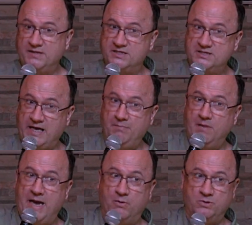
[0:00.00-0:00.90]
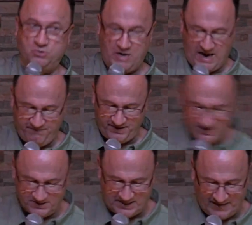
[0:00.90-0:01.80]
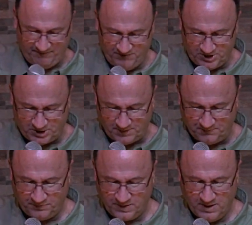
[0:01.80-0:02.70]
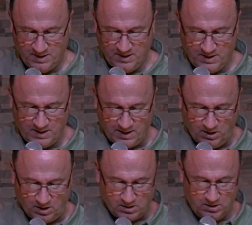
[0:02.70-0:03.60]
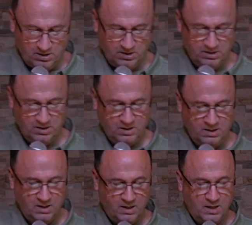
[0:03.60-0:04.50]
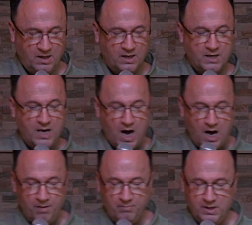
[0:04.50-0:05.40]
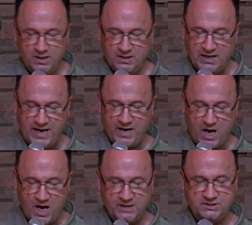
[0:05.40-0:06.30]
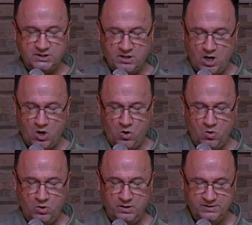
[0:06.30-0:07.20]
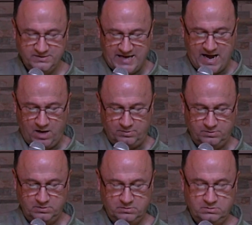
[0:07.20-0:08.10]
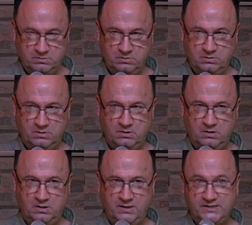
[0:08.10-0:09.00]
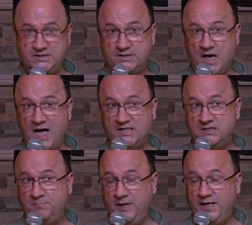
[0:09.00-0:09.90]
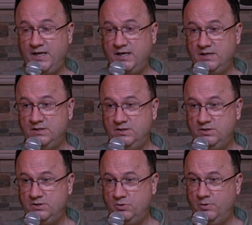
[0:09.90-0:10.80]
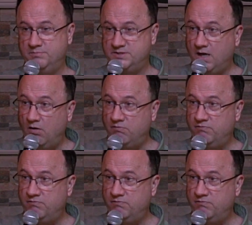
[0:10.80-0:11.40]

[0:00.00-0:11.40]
the same language or having the same vision. Now look. Come, let us go down. This is God speaking to himself.